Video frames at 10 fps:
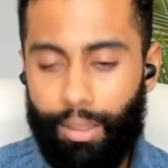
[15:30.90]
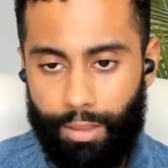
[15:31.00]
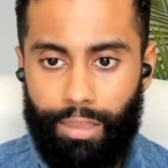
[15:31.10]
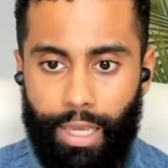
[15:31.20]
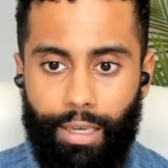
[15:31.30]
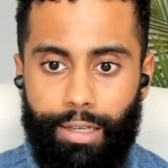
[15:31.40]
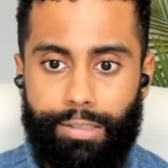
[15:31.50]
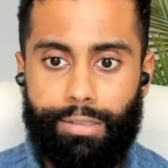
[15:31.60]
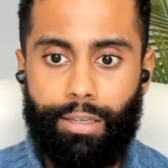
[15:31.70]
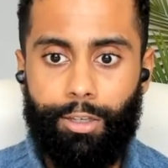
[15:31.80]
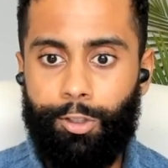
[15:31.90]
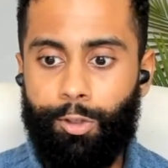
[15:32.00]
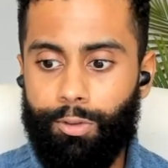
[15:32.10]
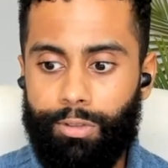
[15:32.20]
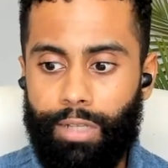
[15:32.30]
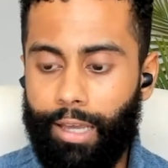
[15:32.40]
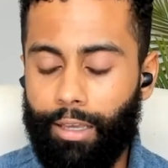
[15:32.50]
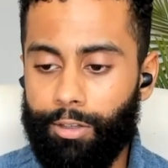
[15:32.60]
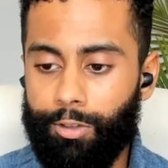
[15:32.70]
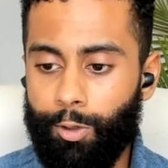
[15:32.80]
The other thing is you,
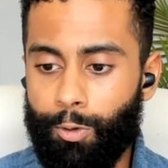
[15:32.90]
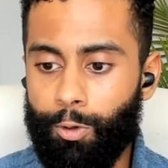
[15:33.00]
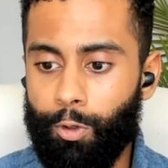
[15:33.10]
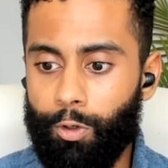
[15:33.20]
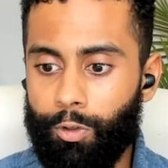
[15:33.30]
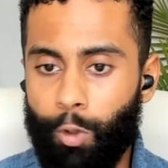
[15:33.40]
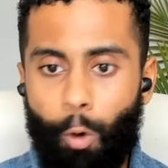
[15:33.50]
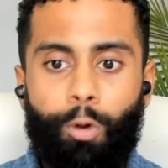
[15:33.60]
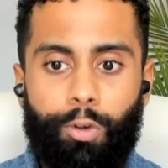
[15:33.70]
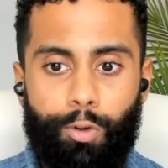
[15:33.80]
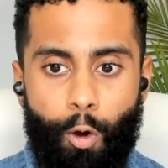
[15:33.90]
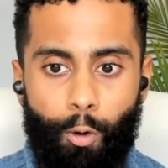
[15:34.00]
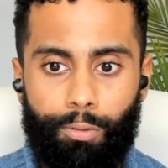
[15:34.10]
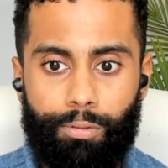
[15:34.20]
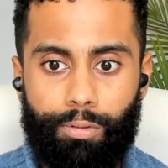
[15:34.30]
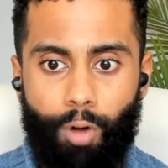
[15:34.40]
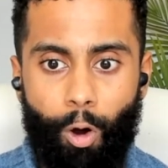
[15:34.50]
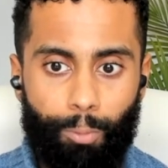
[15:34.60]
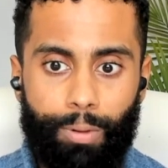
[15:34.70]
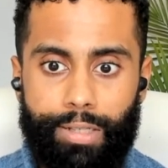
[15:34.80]
like you don't know
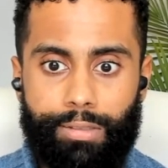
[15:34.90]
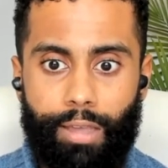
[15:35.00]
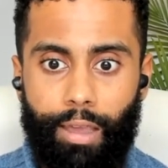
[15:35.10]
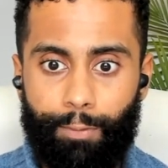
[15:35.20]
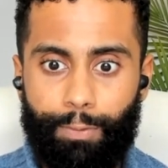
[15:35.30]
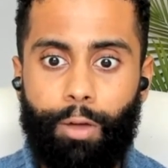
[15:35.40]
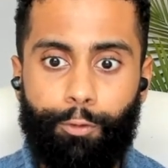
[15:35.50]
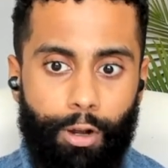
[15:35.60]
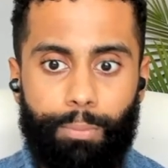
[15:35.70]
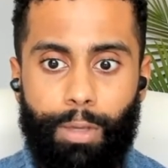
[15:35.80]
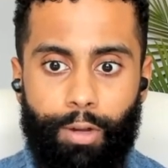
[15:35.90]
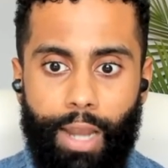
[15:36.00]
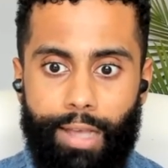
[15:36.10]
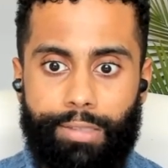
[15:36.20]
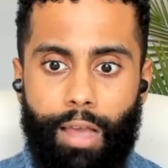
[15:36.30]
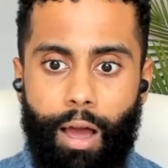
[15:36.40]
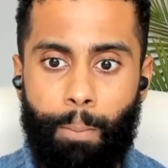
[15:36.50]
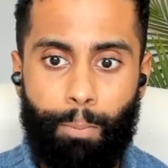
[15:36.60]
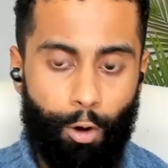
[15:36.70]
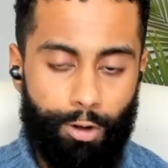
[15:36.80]
always if the firm even has
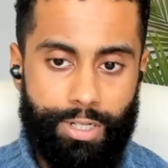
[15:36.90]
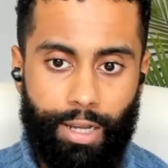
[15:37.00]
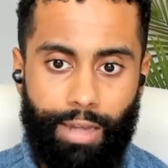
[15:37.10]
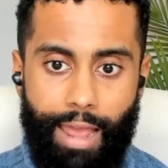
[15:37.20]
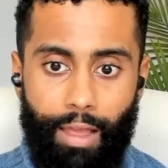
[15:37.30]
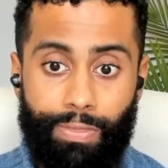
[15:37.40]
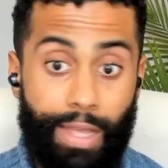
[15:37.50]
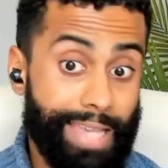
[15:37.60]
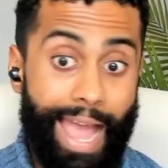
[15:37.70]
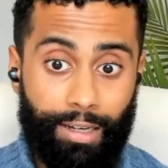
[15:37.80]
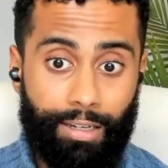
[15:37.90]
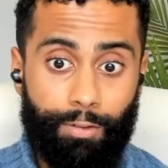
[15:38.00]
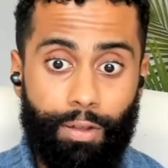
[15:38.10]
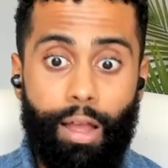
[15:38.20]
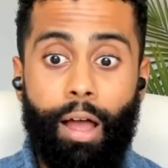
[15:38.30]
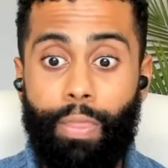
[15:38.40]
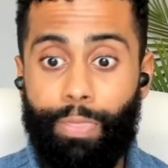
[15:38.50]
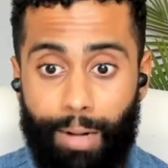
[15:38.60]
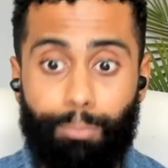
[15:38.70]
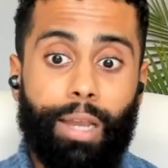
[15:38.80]
a project that's active
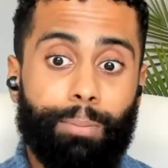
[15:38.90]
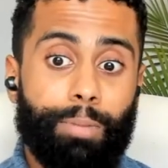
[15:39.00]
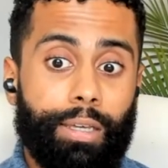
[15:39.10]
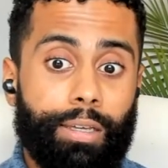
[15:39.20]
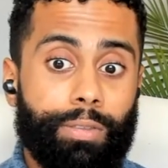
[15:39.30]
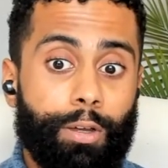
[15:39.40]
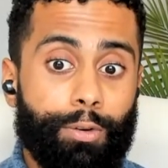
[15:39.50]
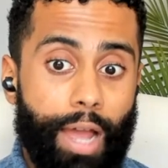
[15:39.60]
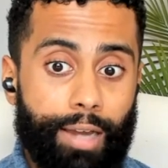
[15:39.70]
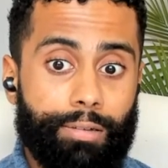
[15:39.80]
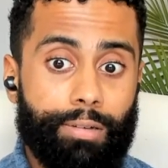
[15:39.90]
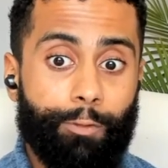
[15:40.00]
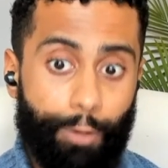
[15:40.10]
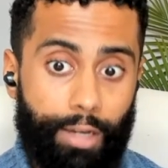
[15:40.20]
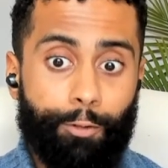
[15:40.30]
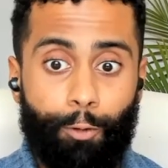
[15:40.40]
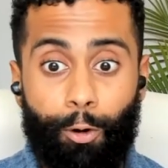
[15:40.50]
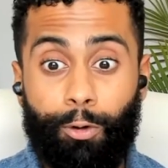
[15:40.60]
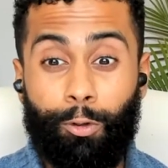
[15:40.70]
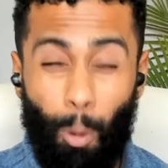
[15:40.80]
that might be the right fit
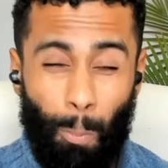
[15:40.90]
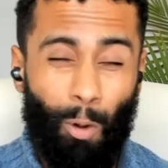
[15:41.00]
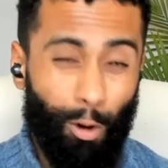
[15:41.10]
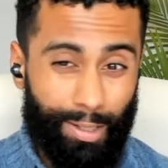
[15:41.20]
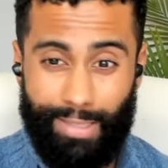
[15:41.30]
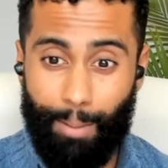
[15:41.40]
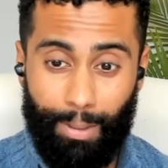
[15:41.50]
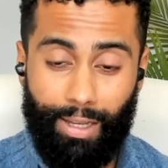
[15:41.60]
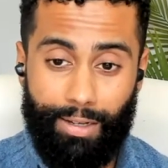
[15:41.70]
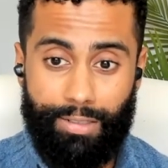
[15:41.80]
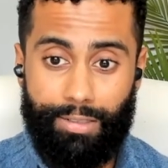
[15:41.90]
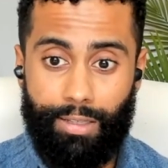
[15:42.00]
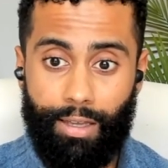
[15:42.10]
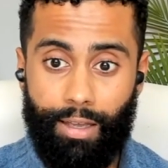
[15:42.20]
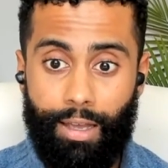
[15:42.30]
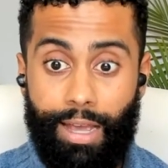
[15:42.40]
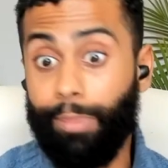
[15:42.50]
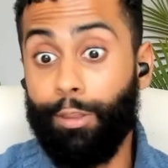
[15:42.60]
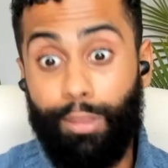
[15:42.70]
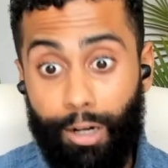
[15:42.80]
for your product's applications.
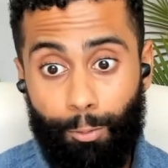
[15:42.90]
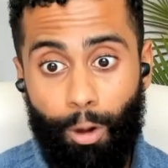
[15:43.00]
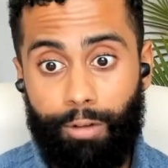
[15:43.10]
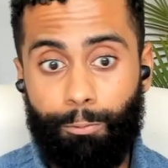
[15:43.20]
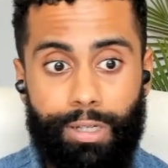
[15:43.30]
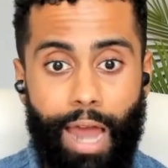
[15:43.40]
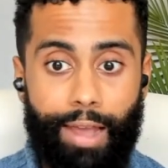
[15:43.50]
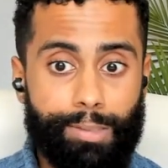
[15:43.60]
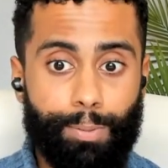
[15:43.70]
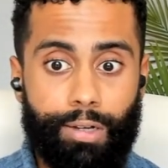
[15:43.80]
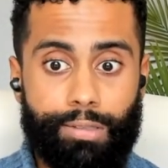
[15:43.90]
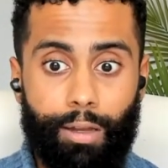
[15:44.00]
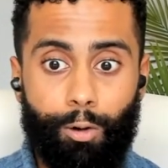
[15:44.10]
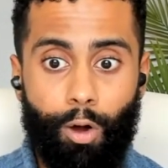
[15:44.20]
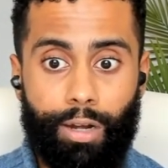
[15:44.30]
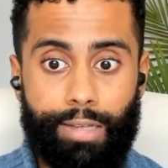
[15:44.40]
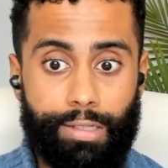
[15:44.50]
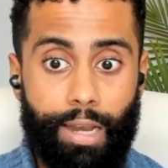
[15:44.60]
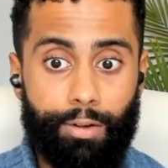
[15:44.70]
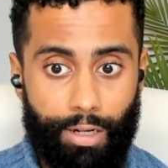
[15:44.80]
And the third one, which I experience a lot as
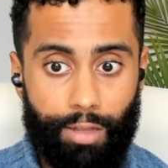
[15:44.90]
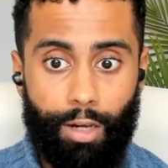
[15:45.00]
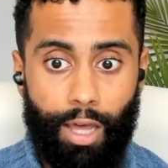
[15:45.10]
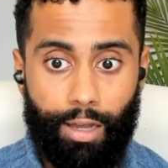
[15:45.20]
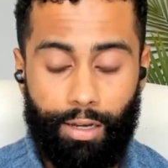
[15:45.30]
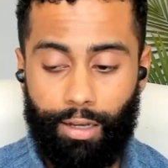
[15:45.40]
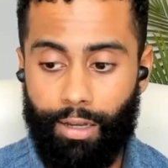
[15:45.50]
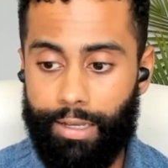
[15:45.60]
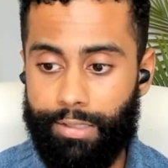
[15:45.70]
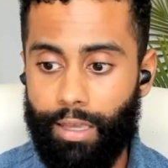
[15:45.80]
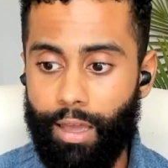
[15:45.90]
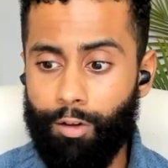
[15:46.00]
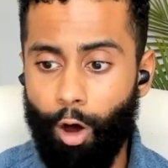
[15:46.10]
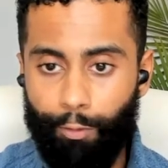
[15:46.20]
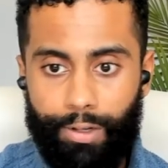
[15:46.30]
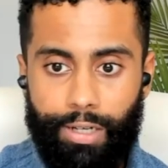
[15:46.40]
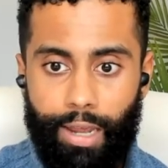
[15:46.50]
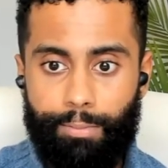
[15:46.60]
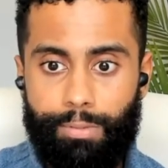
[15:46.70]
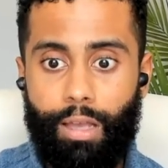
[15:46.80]
an entry level architect, is
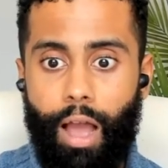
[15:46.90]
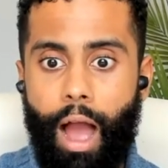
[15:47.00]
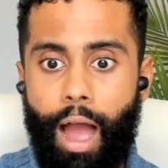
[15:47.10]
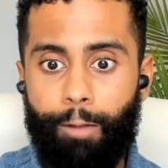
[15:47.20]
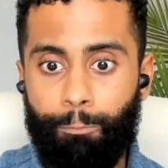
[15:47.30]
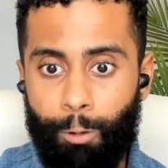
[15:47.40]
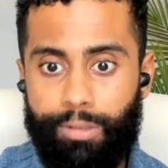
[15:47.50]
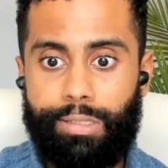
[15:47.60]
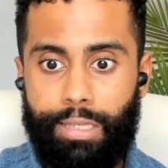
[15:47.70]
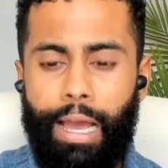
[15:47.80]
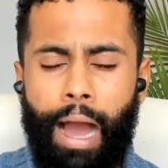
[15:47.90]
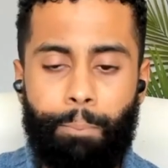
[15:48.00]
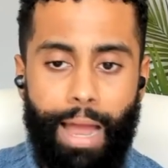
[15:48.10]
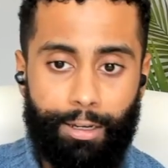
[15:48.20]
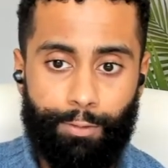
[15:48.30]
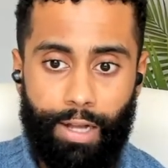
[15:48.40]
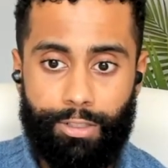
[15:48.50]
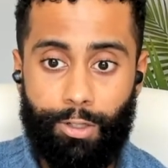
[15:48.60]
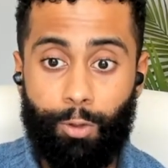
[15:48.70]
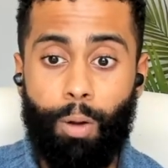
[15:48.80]
oftentimes I would see a
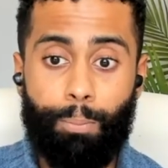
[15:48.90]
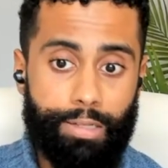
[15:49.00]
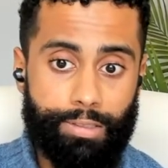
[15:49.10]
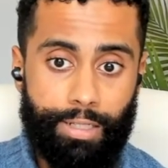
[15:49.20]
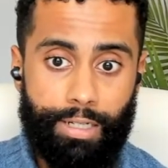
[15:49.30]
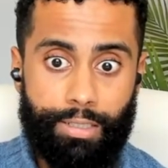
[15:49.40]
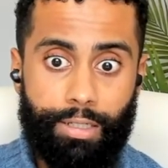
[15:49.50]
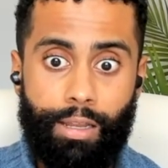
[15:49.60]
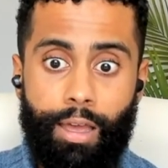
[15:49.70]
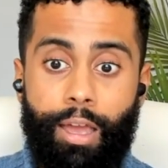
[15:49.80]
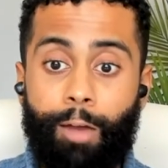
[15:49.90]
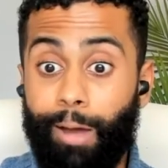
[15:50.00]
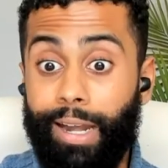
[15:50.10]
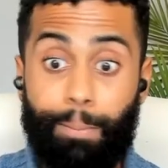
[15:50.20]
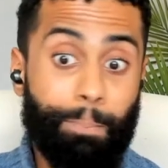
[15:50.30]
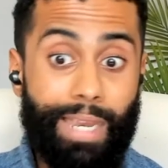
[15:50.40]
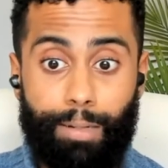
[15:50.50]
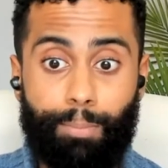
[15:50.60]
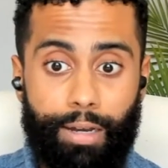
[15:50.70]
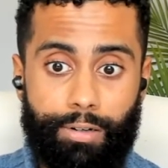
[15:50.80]
manufacturer do a presentation where it
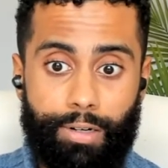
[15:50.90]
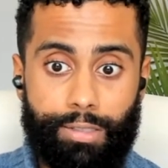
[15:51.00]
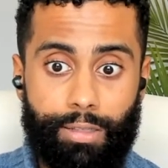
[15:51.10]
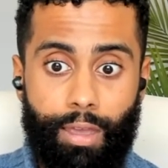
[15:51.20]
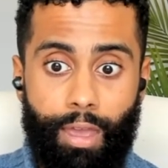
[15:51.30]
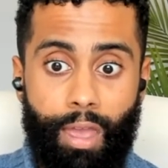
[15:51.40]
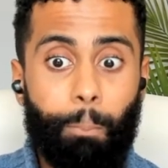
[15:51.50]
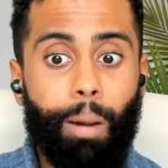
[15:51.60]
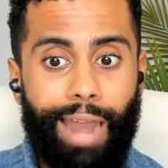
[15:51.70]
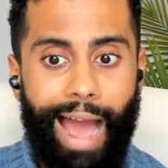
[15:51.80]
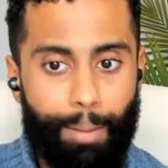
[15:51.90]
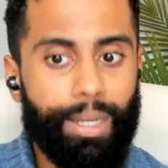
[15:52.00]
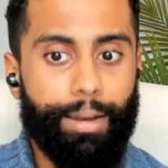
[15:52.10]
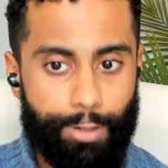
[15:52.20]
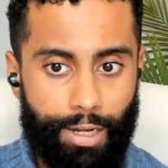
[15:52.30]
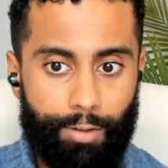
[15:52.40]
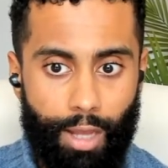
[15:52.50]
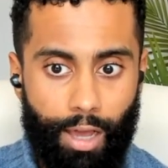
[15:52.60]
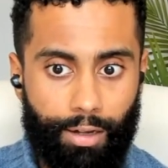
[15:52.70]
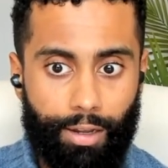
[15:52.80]
piqued my interest, but I'm an entry
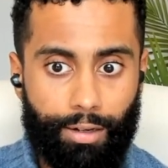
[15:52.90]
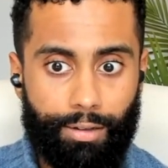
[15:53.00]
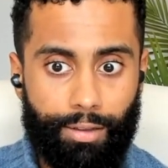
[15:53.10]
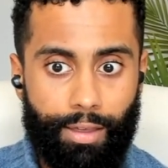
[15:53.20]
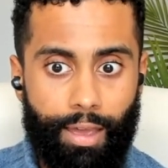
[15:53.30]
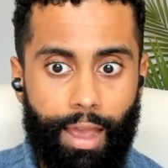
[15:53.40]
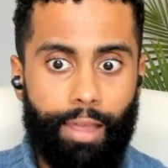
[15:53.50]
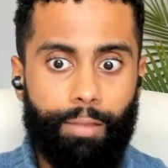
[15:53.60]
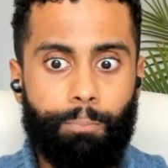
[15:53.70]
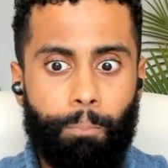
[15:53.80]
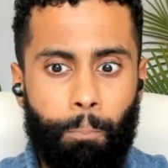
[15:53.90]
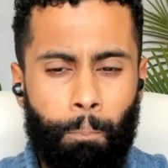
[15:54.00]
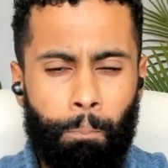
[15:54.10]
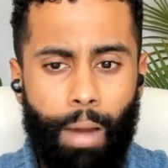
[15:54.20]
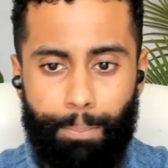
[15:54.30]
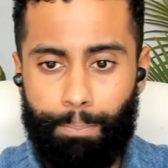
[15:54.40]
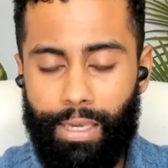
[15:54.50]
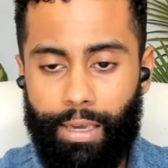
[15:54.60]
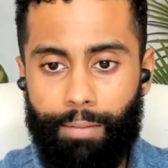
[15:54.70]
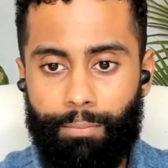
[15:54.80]
level architect. And my
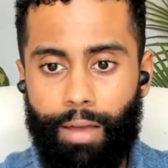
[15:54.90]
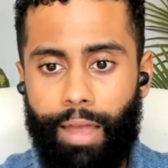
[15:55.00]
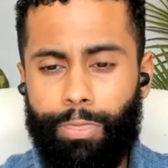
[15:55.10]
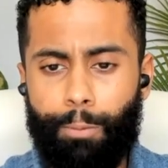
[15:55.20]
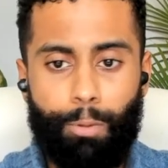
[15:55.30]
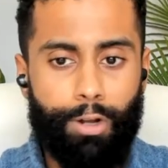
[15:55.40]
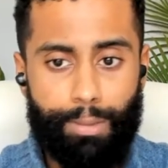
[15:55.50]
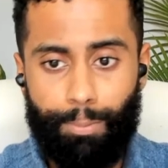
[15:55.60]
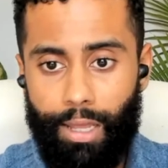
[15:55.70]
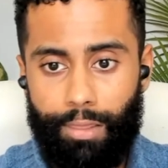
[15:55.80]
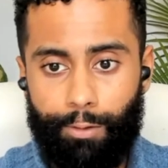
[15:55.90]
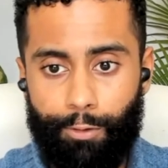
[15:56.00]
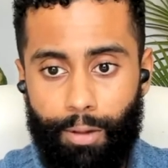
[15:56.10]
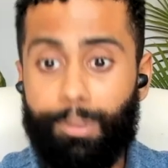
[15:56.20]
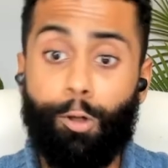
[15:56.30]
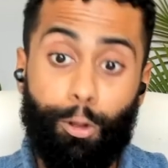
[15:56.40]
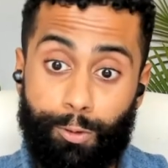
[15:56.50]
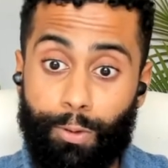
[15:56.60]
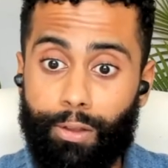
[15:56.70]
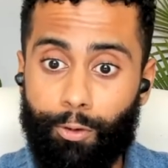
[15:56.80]
PM and the principal at the firm is
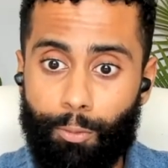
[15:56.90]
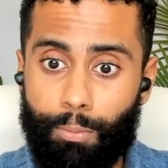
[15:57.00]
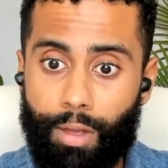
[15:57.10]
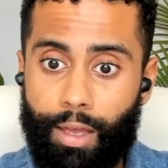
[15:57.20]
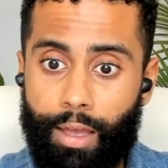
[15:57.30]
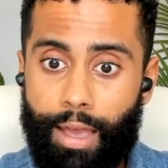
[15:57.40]
also in the room.